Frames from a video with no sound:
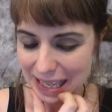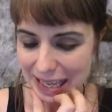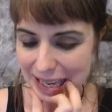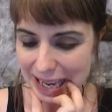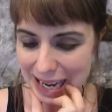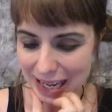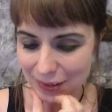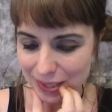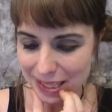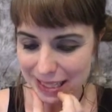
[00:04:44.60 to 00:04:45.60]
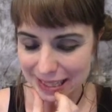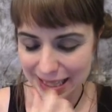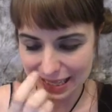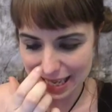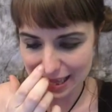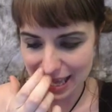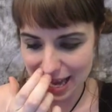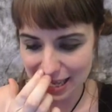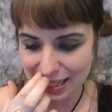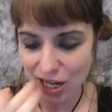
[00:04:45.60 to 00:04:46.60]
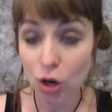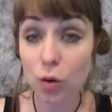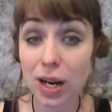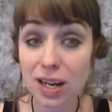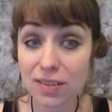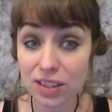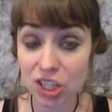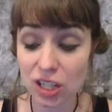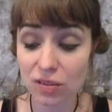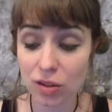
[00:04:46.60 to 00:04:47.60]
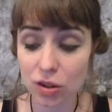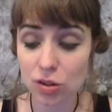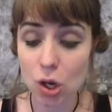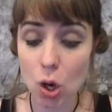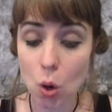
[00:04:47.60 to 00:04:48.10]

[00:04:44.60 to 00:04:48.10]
they said that creative achievers